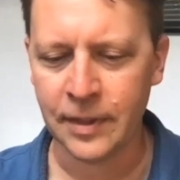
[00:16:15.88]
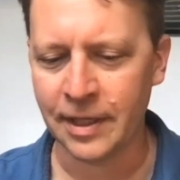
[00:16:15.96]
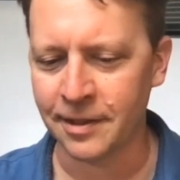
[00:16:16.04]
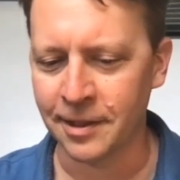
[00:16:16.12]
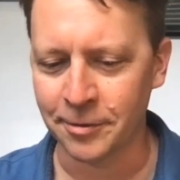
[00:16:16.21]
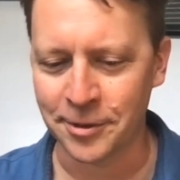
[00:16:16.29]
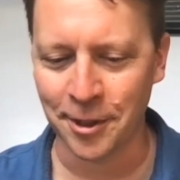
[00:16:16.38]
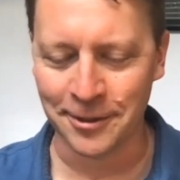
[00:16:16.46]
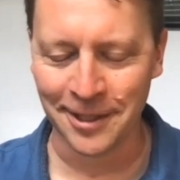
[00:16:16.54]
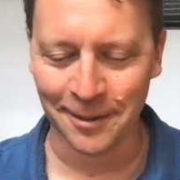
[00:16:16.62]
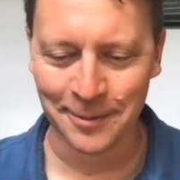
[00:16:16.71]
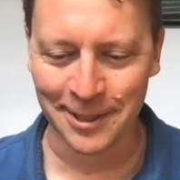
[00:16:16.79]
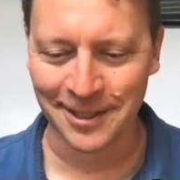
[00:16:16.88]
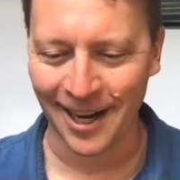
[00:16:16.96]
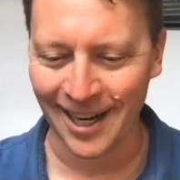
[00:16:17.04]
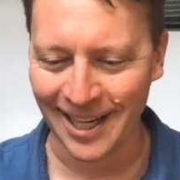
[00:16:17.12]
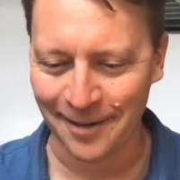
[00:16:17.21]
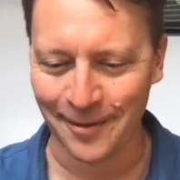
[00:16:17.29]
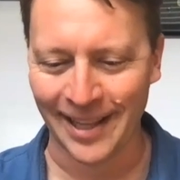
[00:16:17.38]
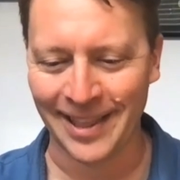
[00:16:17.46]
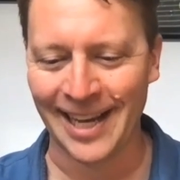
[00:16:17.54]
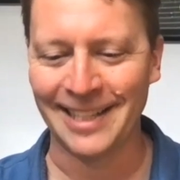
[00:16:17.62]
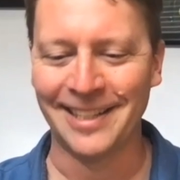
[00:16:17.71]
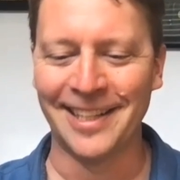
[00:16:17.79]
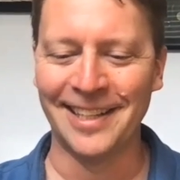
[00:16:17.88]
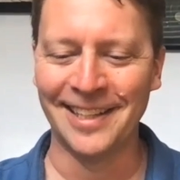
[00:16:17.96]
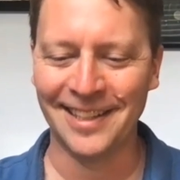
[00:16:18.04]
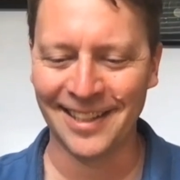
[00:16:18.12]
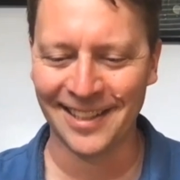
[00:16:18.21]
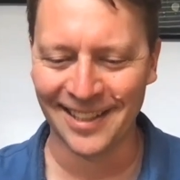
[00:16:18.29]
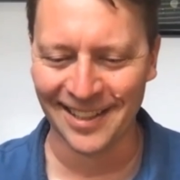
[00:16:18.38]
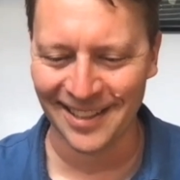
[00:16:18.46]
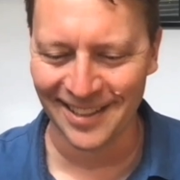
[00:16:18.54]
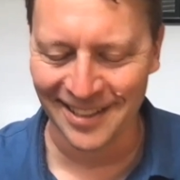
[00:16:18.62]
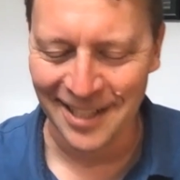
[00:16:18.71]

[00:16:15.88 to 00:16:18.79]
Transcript: get a little choked up just talking about that.